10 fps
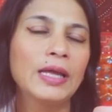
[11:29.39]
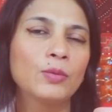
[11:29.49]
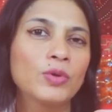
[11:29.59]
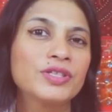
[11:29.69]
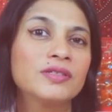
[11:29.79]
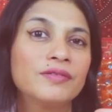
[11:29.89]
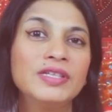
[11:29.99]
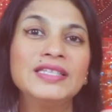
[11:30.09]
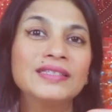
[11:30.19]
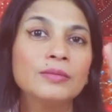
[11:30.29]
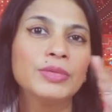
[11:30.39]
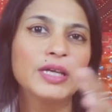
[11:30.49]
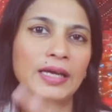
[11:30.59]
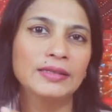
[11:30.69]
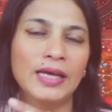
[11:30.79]
and what is the reason
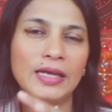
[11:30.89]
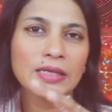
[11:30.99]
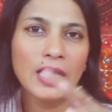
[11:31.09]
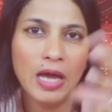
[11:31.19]
behind that.